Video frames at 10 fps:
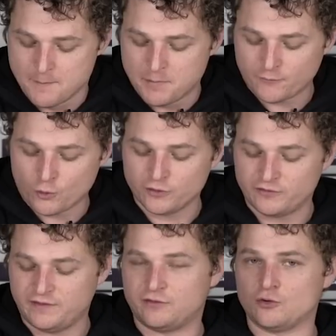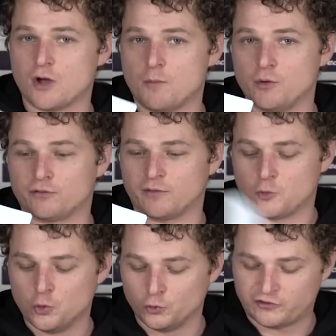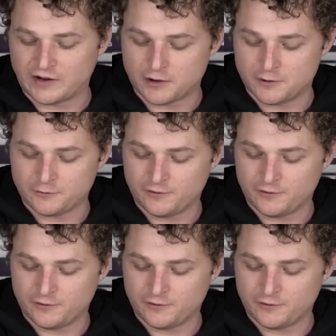But of course, these do come with some cool stickers,